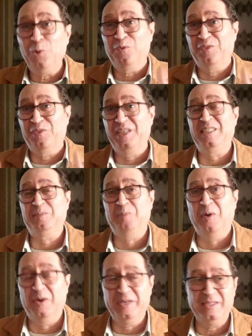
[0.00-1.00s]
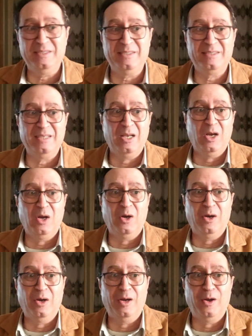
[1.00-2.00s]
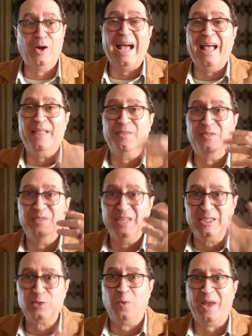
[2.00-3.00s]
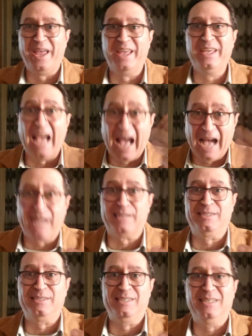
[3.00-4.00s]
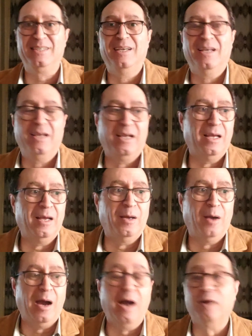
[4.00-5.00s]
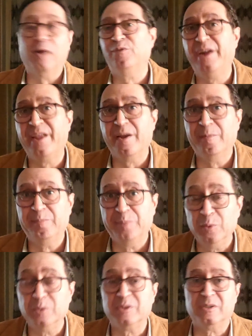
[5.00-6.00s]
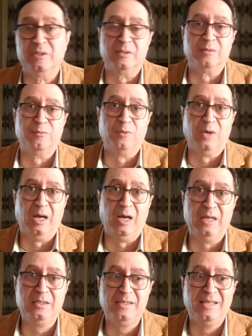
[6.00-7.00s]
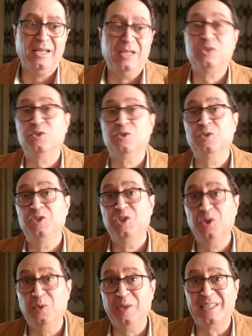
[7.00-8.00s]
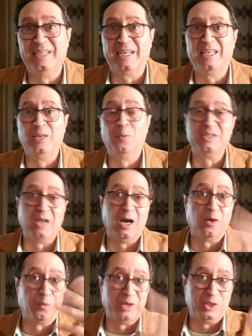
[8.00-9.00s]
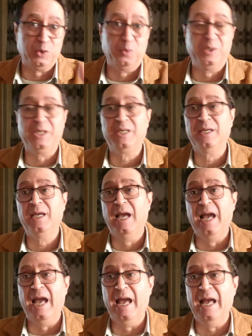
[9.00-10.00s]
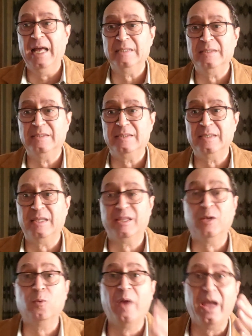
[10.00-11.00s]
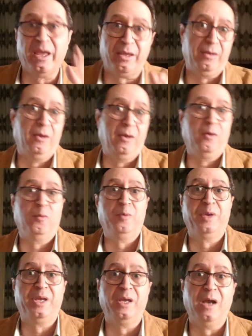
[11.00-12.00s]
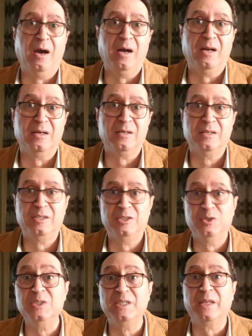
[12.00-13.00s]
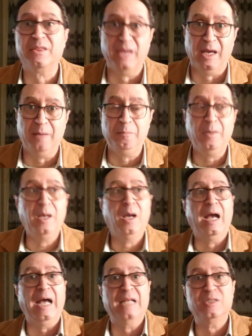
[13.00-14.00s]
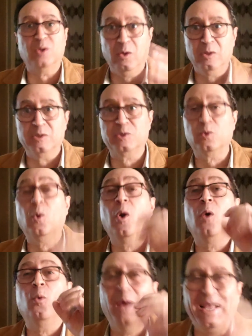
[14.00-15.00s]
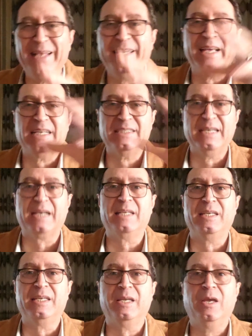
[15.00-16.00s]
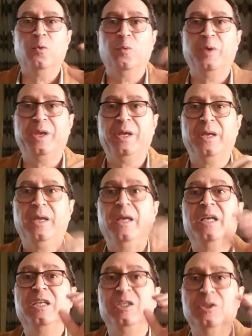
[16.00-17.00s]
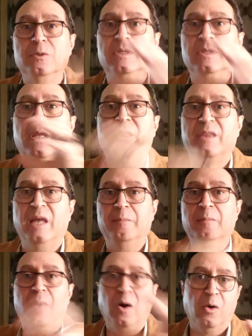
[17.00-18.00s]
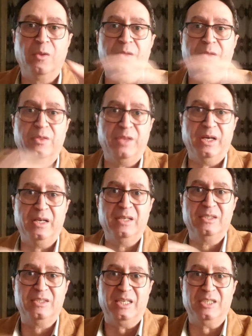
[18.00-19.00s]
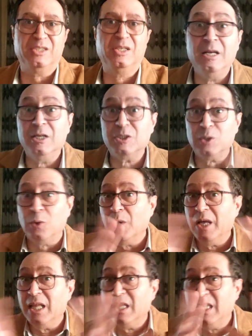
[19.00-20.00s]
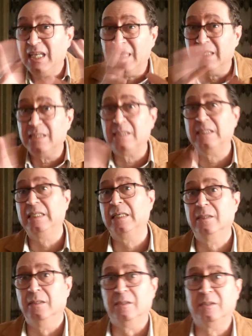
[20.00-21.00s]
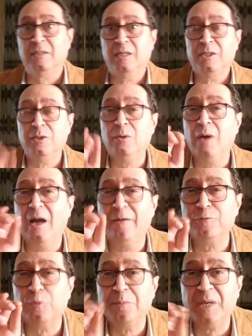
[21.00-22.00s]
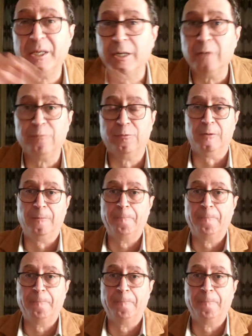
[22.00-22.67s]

of these points and this way acting are very important for us to know exactly what are we doing and the way we are using them, and also when exactly we use them on the stage. So these signals, you have to be careful